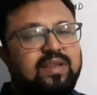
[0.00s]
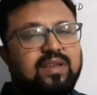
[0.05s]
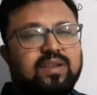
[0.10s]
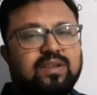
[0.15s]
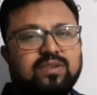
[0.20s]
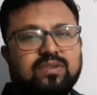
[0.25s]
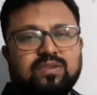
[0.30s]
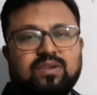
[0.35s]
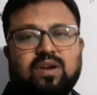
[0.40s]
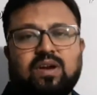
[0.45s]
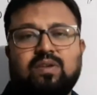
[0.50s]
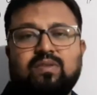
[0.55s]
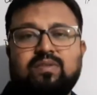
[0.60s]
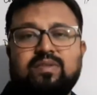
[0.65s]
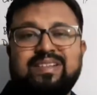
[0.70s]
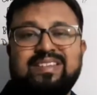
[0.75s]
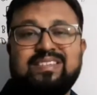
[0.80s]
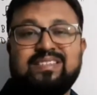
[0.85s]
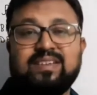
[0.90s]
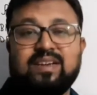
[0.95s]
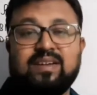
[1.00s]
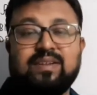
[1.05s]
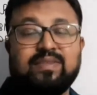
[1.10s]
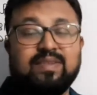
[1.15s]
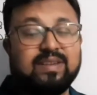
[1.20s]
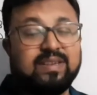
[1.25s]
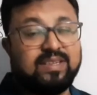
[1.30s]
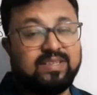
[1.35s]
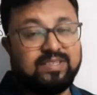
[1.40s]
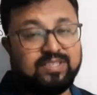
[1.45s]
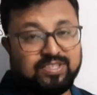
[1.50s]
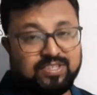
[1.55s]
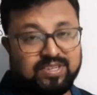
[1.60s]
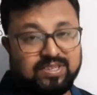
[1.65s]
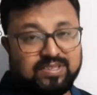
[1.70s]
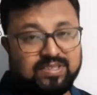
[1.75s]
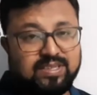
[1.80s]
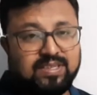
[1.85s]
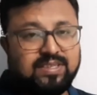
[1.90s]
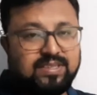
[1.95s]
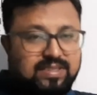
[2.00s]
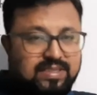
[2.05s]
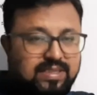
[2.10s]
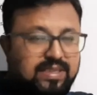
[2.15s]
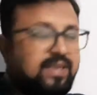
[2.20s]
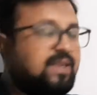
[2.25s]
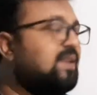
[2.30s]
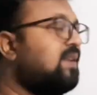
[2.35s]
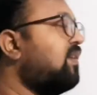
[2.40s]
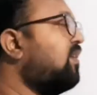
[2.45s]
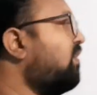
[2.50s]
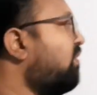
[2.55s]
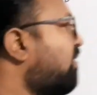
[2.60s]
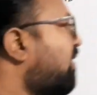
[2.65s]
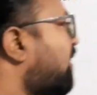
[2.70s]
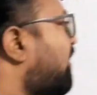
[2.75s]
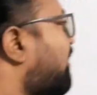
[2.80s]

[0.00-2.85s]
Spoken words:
So how we will start our construction? See, look at